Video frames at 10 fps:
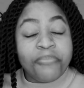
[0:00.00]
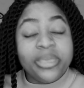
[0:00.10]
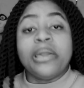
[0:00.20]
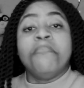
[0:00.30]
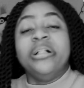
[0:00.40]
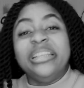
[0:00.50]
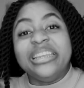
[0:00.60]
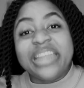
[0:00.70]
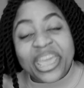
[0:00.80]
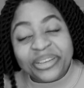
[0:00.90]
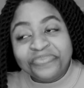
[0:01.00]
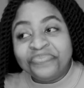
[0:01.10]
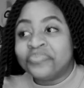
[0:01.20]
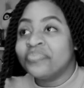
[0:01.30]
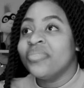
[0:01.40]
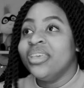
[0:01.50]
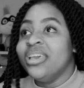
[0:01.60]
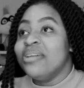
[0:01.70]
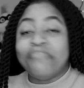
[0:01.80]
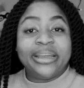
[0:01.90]
being a millionaire
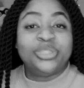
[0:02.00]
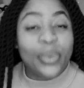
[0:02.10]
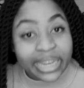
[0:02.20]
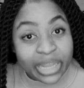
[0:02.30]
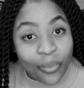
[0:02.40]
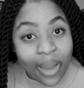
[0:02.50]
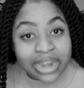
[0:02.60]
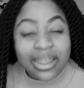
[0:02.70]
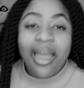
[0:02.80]
by 21.